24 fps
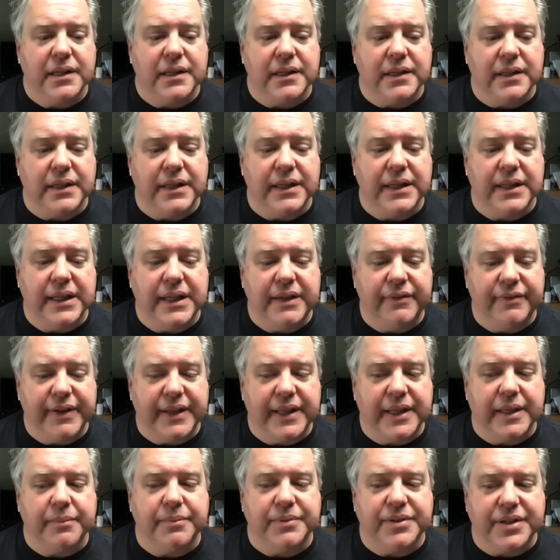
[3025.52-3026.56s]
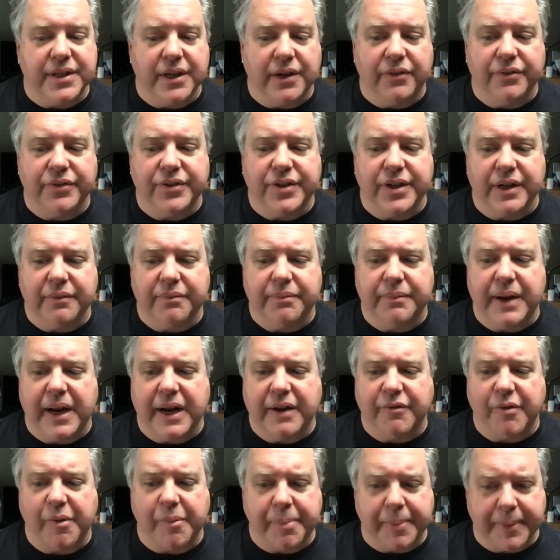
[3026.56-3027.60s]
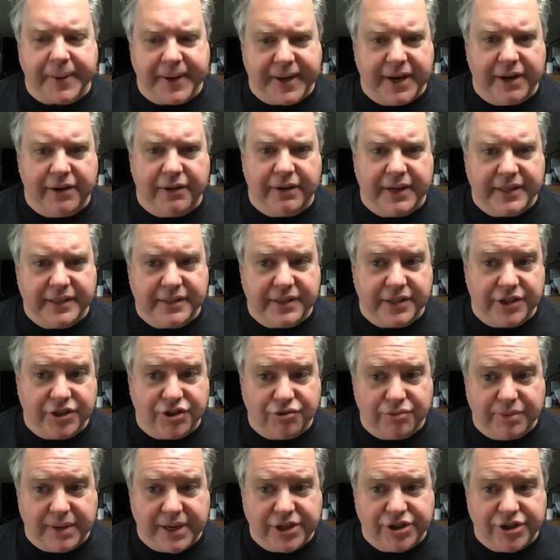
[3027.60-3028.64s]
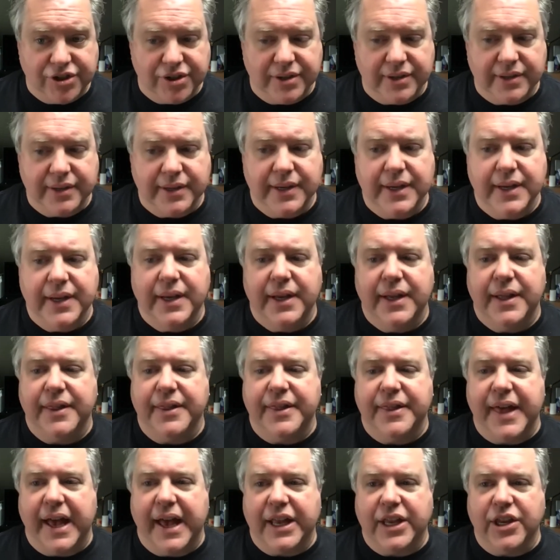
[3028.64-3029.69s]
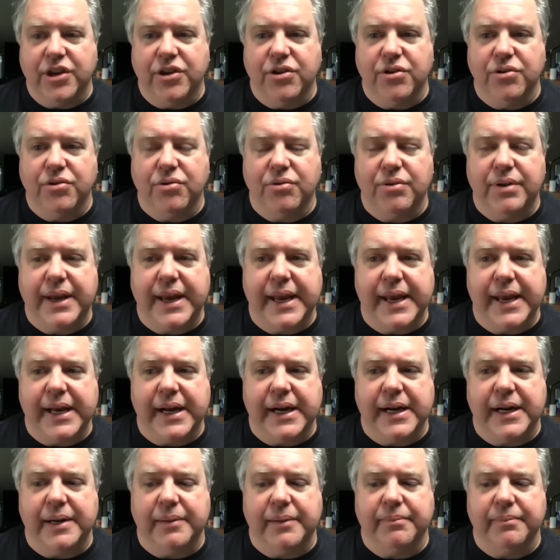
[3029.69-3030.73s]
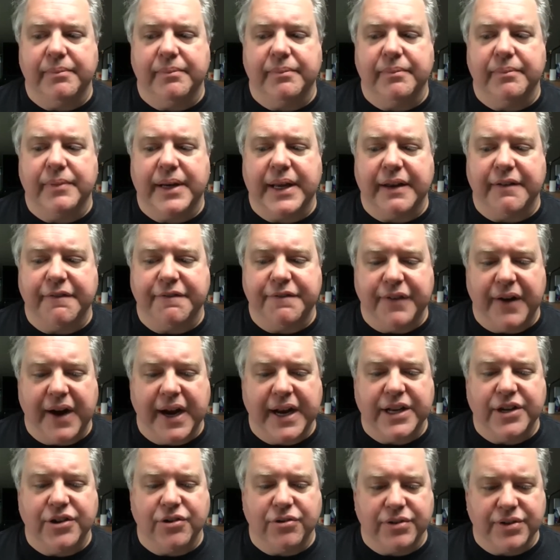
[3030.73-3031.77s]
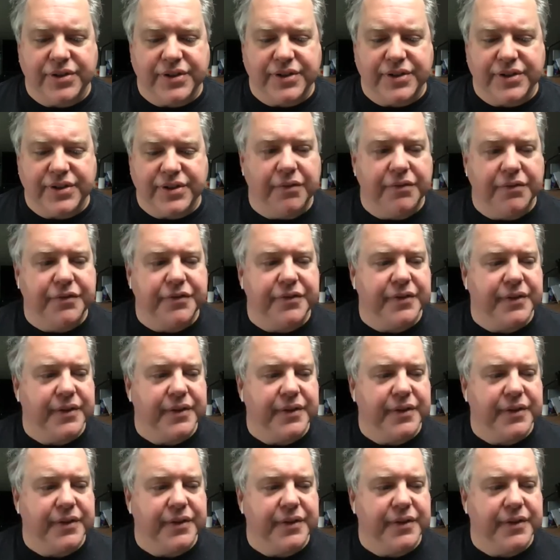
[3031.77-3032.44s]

leaving themselves in a kind of a precarious situation, that you um, can find yourself,